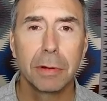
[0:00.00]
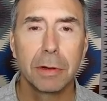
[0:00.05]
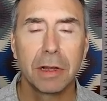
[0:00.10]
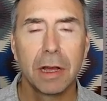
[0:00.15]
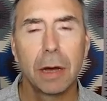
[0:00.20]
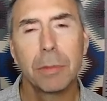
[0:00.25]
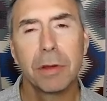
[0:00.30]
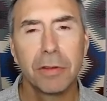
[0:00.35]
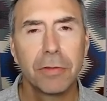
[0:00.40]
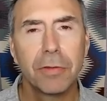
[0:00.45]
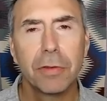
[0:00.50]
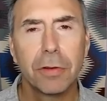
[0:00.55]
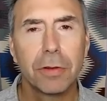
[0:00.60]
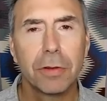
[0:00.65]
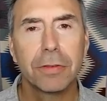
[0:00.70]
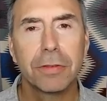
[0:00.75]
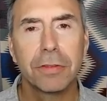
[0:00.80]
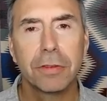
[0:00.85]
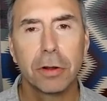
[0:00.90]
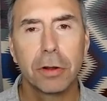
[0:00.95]
coming full
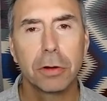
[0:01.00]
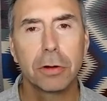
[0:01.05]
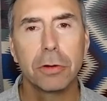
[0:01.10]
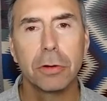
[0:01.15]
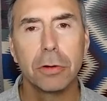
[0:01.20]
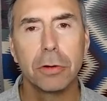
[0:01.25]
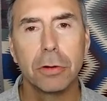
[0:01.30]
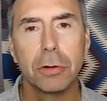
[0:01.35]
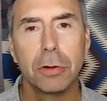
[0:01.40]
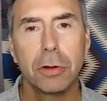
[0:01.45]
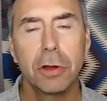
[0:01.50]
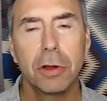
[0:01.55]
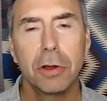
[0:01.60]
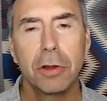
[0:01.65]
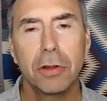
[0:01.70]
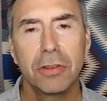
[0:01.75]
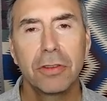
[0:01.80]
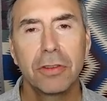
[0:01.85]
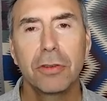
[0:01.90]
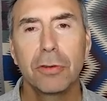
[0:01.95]
circle
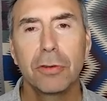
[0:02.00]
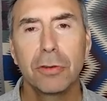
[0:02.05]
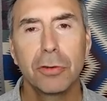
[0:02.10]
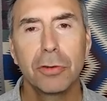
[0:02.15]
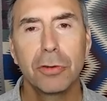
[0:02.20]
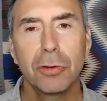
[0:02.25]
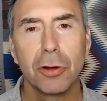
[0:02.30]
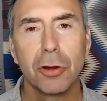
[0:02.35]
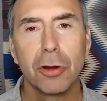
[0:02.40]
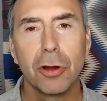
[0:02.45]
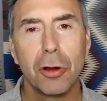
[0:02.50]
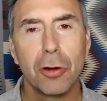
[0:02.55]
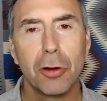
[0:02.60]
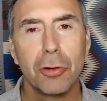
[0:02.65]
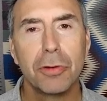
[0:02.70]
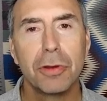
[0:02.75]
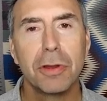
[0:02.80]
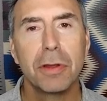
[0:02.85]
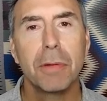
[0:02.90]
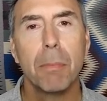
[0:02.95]
to your
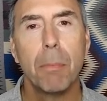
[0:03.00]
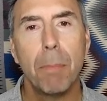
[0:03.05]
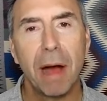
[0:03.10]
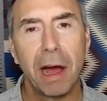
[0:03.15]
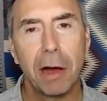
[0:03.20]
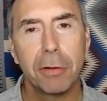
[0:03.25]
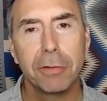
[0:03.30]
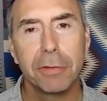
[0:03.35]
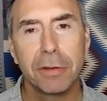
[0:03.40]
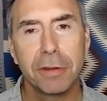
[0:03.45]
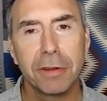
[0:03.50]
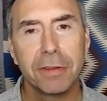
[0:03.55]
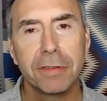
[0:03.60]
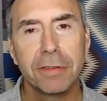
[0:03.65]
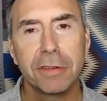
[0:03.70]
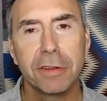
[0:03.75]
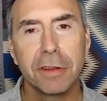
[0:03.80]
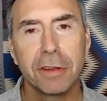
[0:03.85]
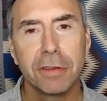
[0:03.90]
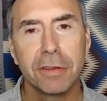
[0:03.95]
own
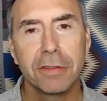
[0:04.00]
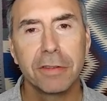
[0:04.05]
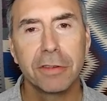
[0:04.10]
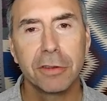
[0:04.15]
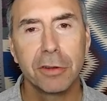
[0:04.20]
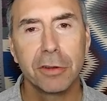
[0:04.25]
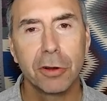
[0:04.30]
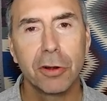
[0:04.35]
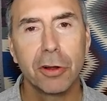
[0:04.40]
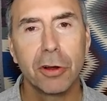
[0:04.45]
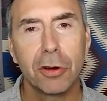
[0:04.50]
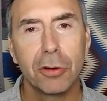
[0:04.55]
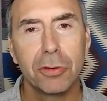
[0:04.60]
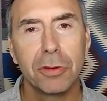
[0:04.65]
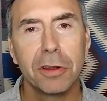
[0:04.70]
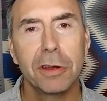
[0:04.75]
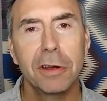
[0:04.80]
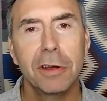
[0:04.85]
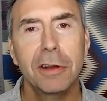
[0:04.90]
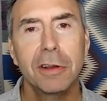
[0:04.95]
boundlessness, your
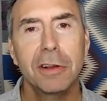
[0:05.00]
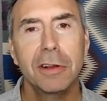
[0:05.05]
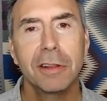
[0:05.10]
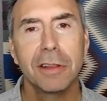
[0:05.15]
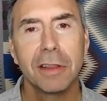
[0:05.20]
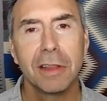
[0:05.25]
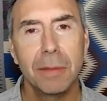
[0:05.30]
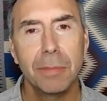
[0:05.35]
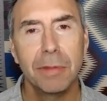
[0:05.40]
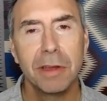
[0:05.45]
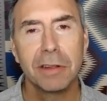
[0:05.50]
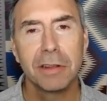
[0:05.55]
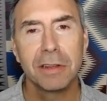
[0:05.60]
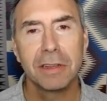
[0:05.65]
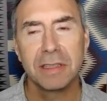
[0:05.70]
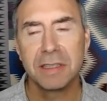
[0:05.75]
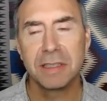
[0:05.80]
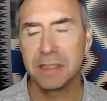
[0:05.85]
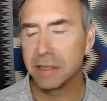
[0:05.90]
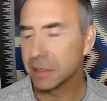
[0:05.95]
own
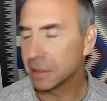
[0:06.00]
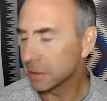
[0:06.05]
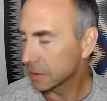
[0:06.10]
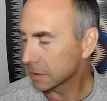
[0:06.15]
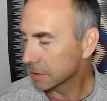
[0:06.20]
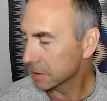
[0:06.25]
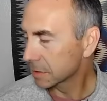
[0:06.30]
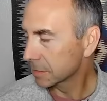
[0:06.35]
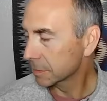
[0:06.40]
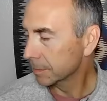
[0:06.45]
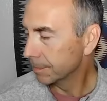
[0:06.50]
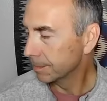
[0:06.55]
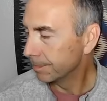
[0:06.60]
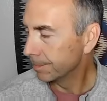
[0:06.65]
limitlessness.